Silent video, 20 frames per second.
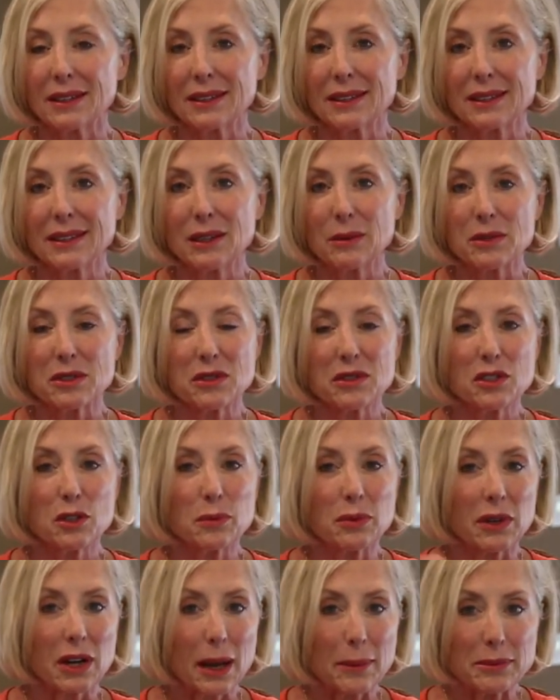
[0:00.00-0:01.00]
he was
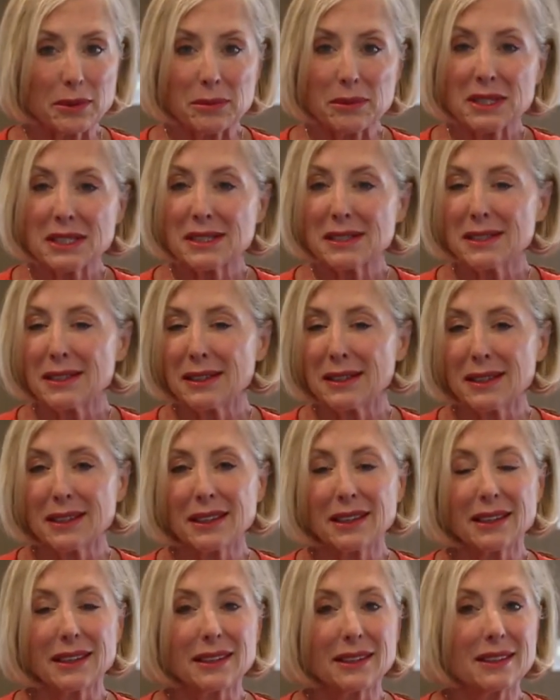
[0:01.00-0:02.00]
super
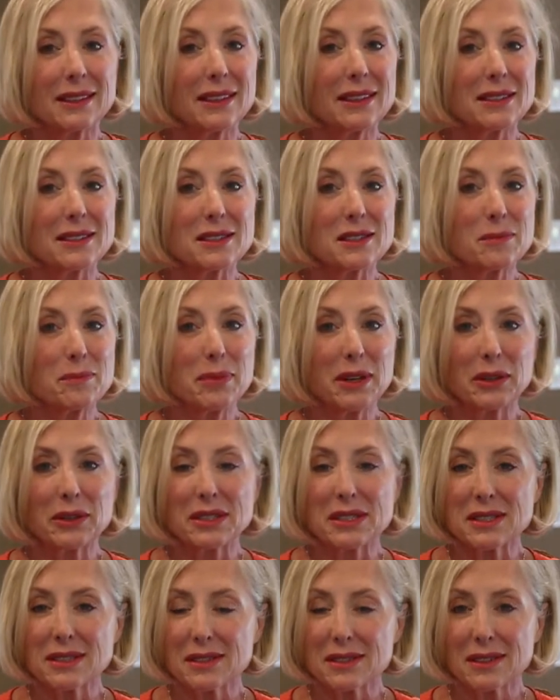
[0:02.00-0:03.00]
optimistic, and his
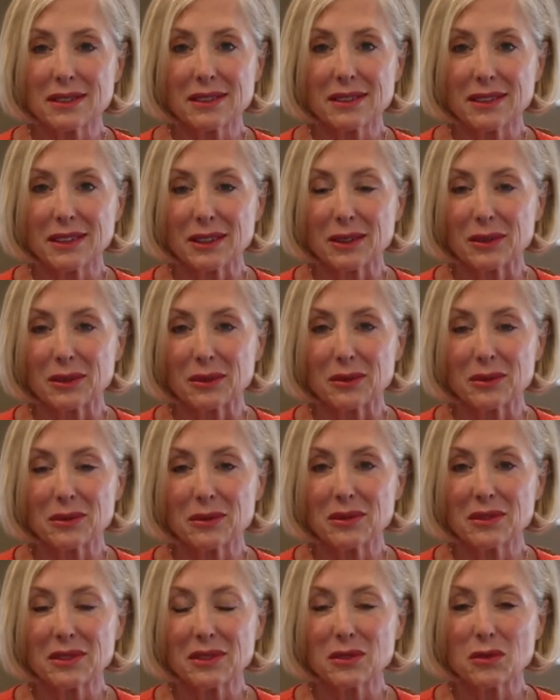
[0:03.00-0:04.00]
parents,
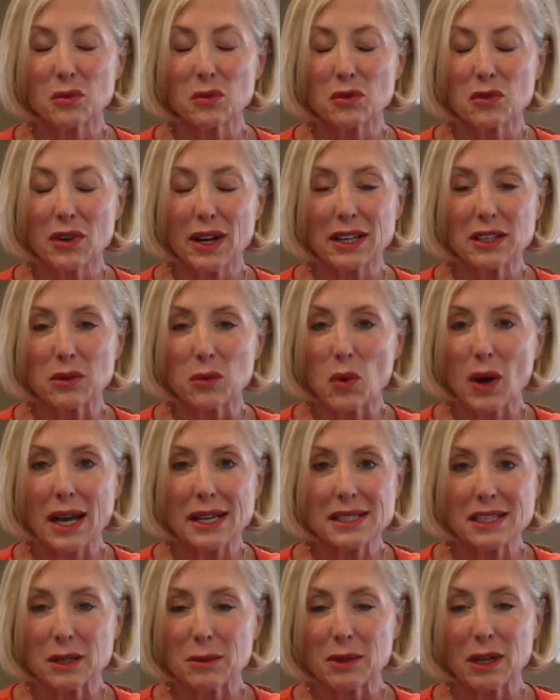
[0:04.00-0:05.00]
tried to
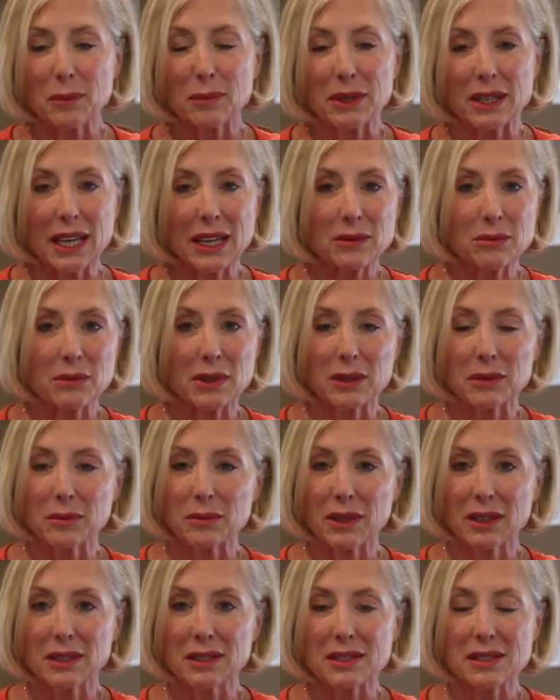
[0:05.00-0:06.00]
wisen him up and gave him
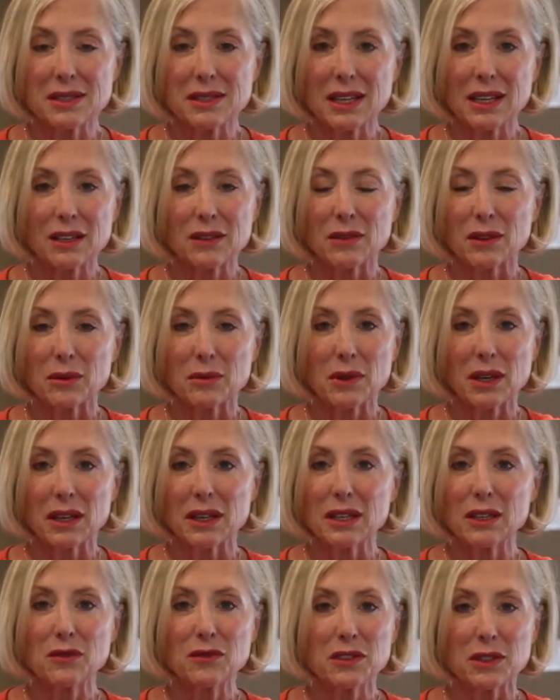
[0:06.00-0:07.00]
instead of a
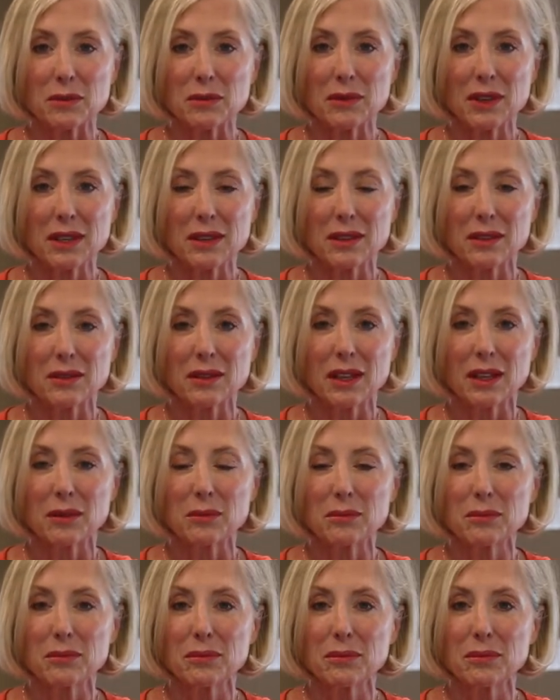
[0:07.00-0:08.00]
gift at
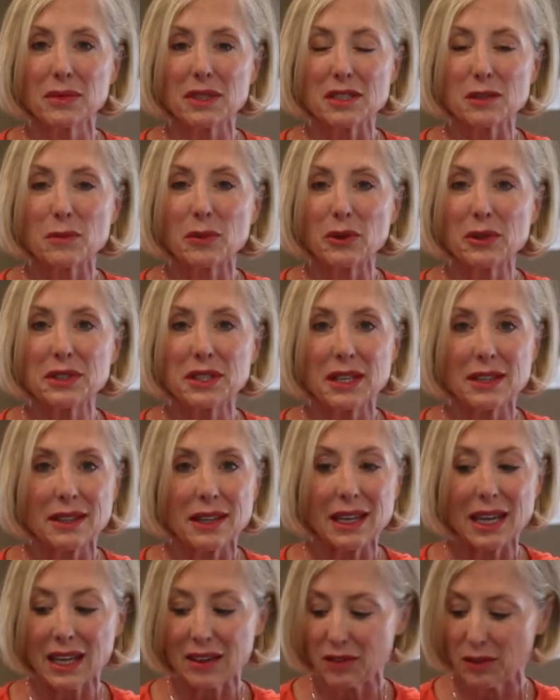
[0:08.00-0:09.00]
his birthday, they
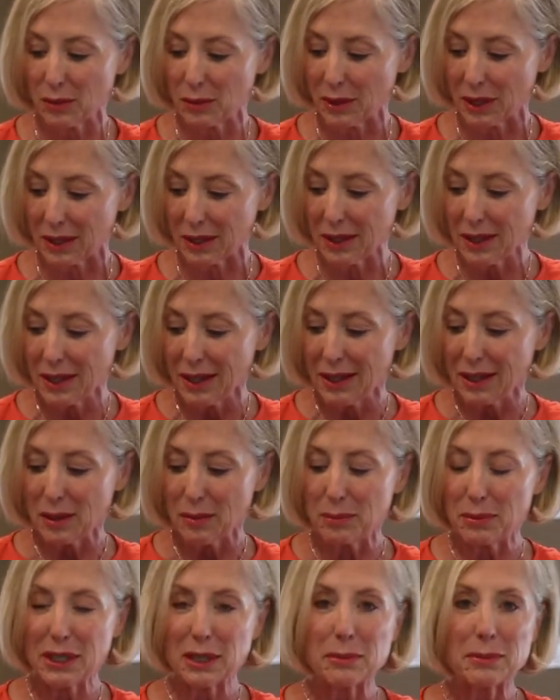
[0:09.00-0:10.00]
gave him a
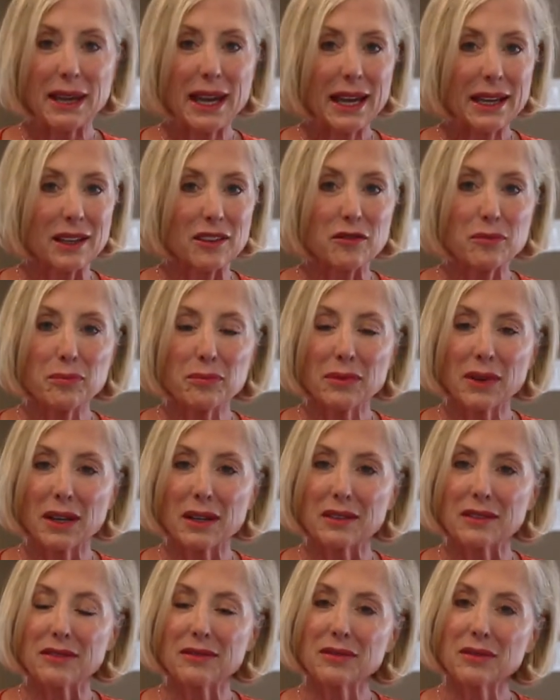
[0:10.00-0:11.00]
big bag
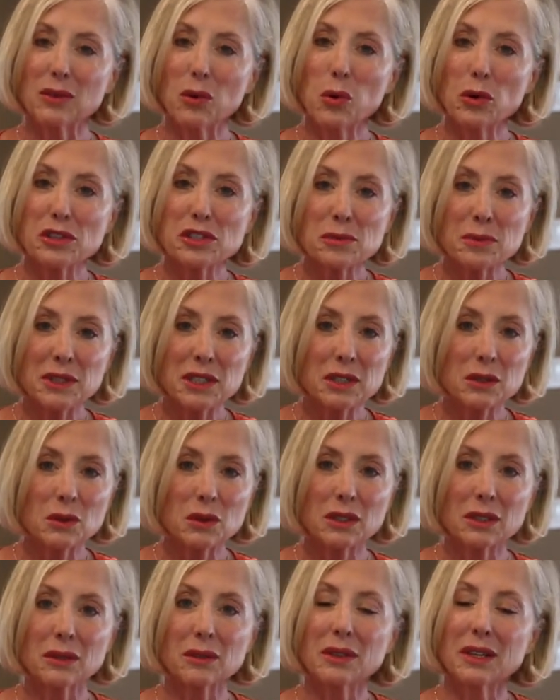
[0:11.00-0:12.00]
of horse
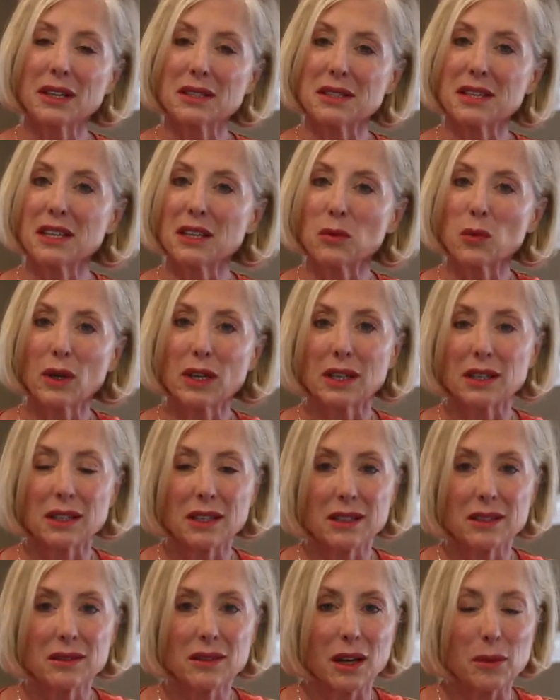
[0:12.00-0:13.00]
manure because he had
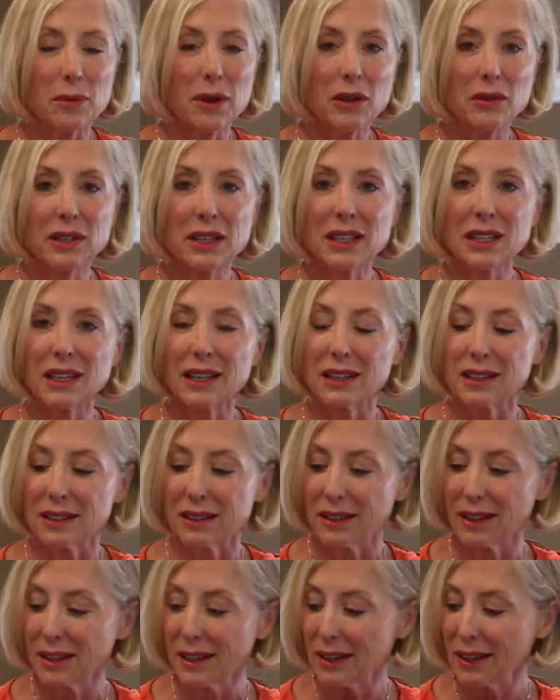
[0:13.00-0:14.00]
wanted a pony, and